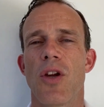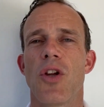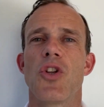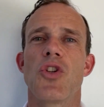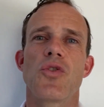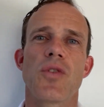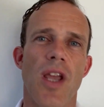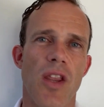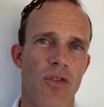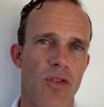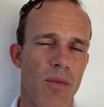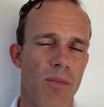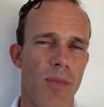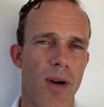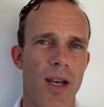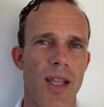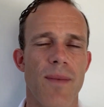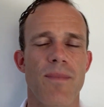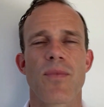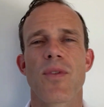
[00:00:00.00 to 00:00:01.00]
transfer
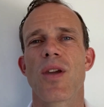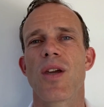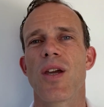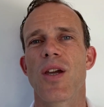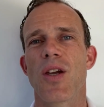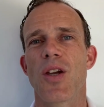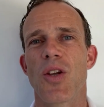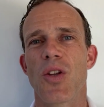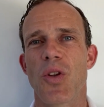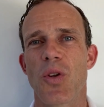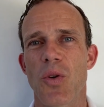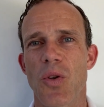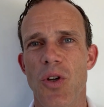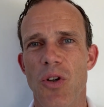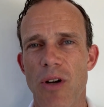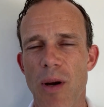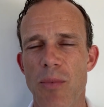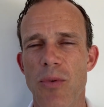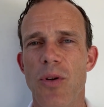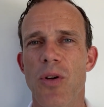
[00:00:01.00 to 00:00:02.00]
money to your
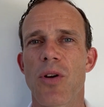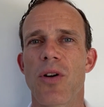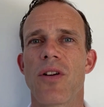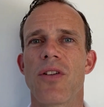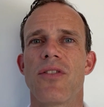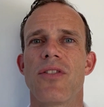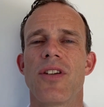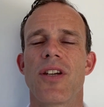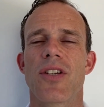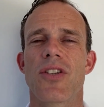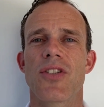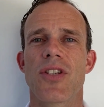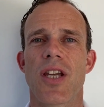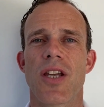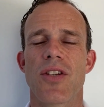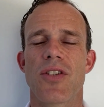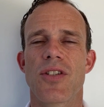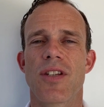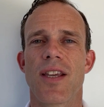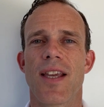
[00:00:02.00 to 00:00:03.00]
cryptocurrency
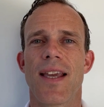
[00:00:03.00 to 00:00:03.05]
exchange,